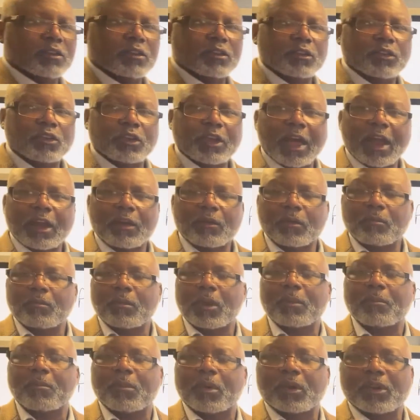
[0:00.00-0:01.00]
you got to
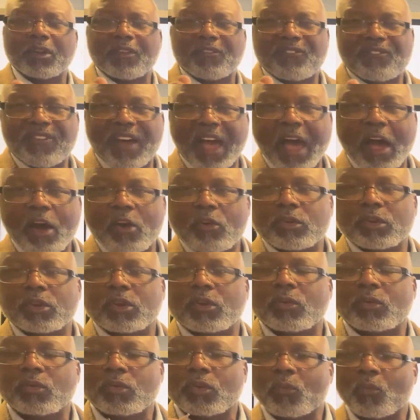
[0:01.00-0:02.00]
remember the
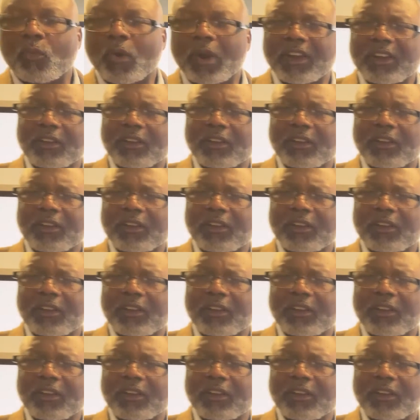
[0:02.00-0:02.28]
value. What is